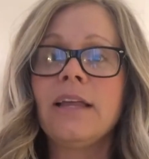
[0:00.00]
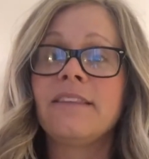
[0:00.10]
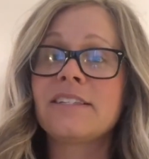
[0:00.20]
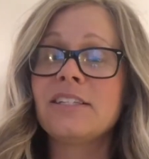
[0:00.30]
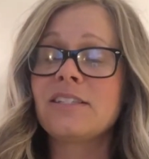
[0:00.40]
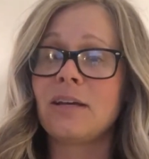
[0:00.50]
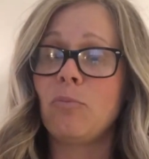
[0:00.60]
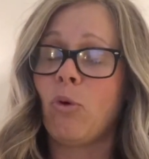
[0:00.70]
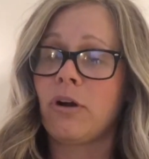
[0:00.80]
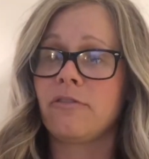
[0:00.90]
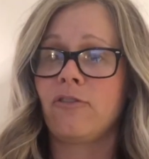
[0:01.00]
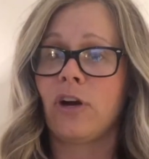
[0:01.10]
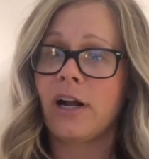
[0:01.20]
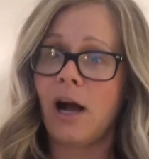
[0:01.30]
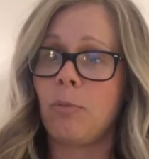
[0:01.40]
This is important for
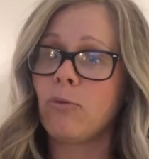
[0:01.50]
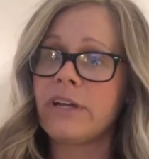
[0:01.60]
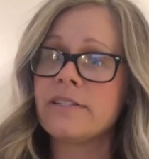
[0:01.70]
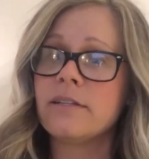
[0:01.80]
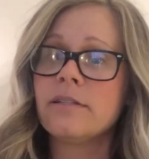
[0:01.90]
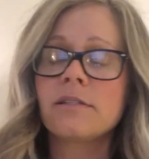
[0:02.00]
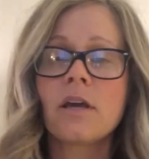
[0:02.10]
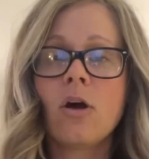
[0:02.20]
a couple reasons.